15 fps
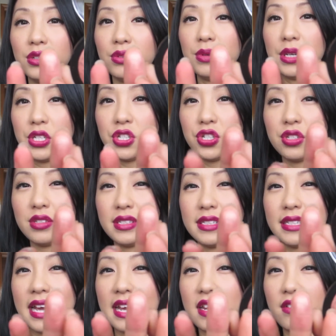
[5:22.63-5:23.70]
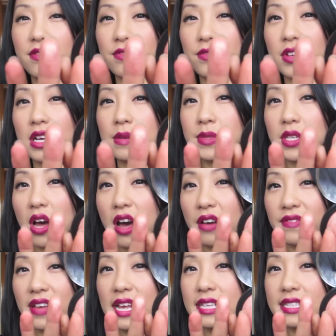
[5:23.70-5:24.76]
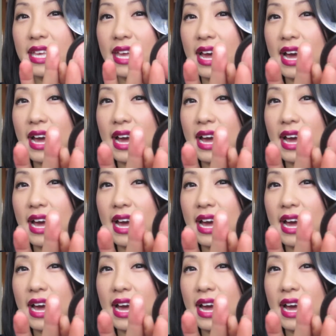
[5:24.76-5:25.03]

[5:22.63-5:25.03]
which kind of comes off as a